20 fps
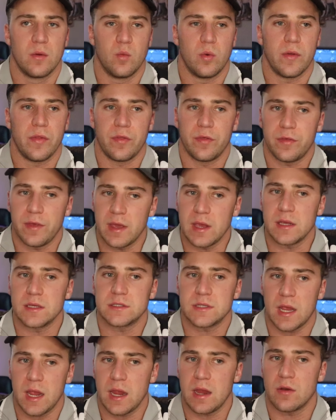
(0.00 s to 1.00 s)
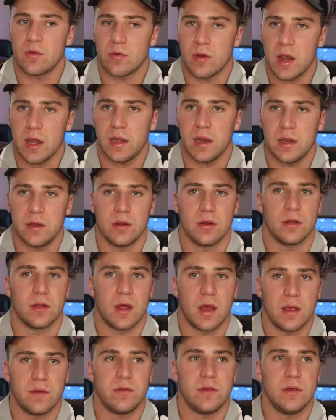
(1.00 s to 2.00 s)
When things ain't right in your
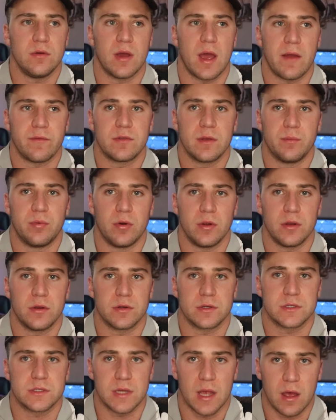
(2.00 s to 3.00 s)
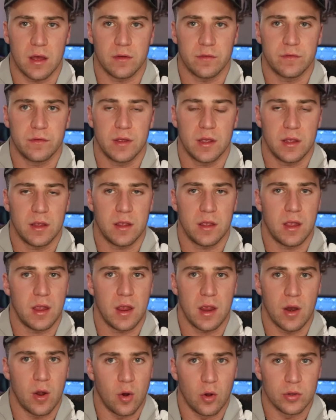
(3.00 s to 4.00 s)
life, you have to put yourself,
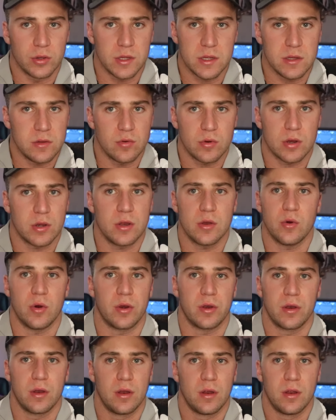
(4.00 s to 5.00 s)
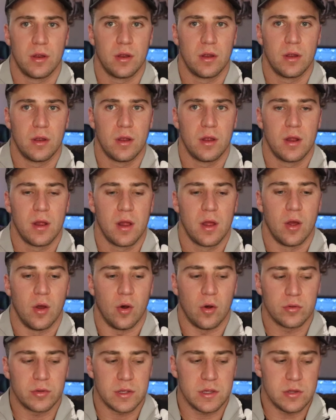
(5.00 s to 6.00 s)
only you can do it.
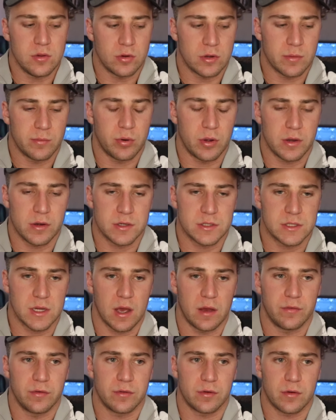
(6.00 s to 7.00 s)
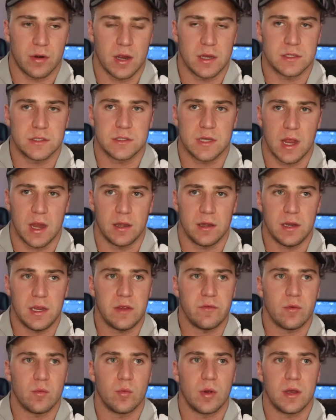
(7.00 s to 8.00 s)
Only you can put yourself in the right state,
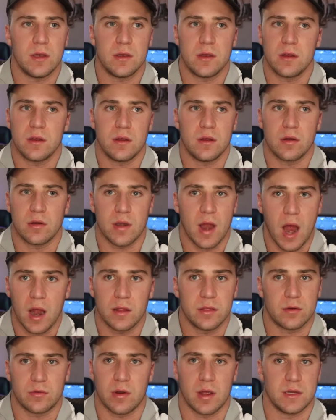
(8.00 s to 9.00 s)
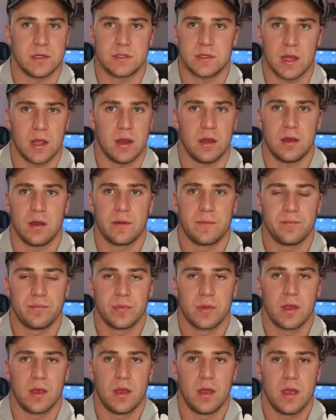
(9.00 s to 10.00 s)
even when you're not in the right state.
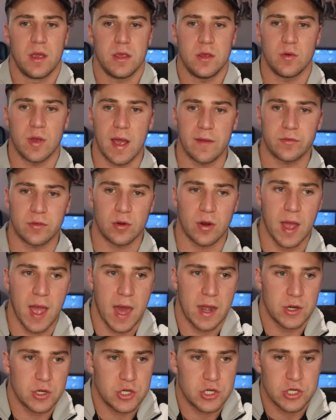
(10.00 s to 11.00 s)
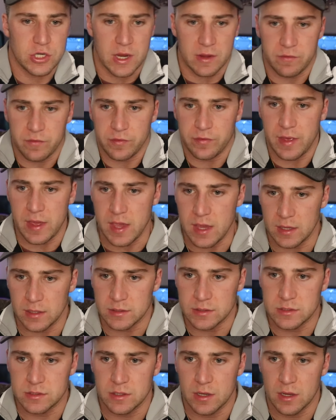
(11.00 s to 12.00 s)
You have to know how to shift
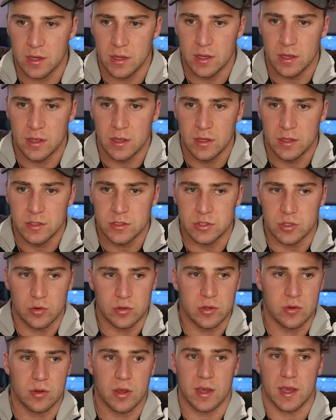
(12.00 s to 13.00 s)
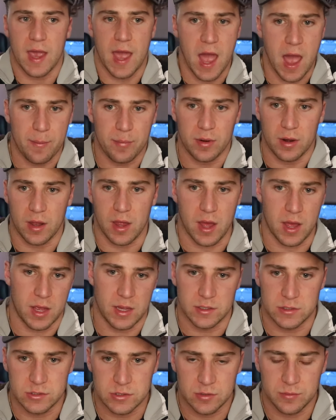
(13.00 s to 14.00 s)
things so you can
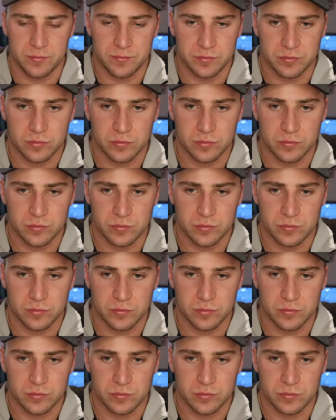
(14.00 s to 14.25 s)
capitalize